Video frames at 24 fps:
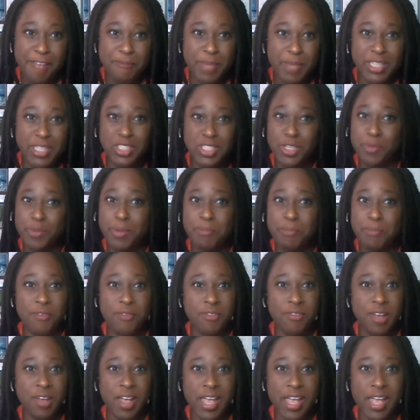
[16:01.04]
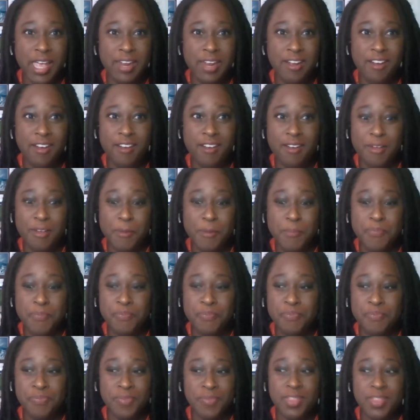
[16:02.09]
make sure we provide
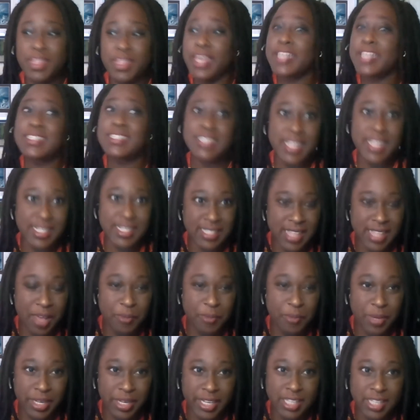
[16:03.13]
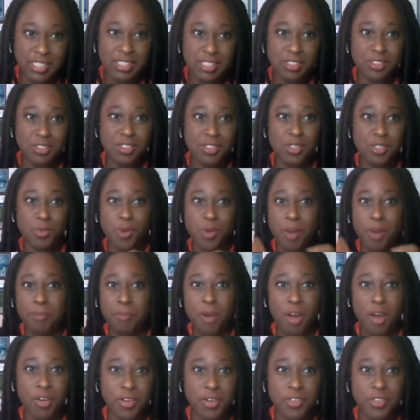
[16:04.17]
the insights that we need to our
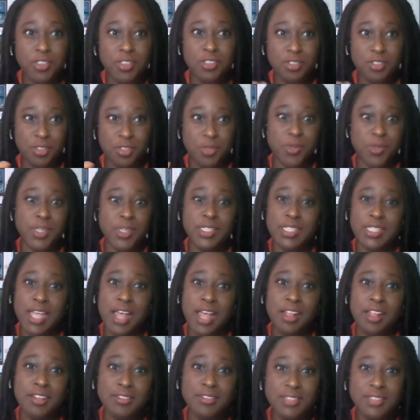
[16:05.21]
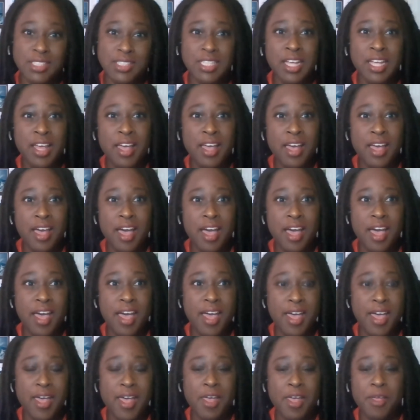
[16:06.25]
partners and to ourselves?
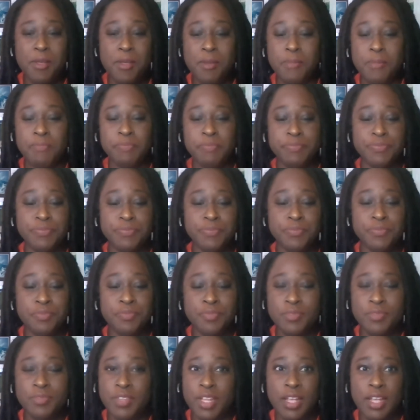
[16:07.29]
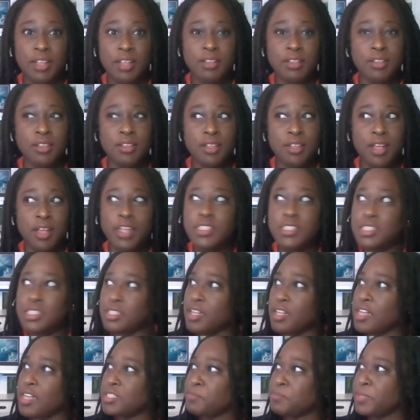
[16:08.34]
I just
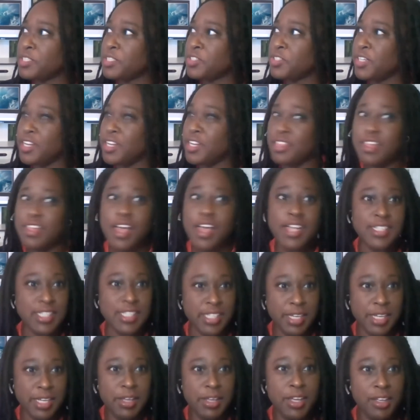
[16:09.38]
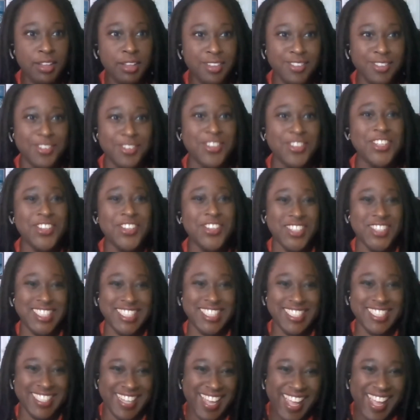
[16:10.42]
lost my train of thought. See, look what
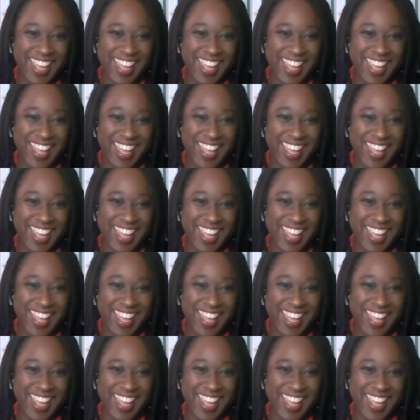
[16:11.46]
you did.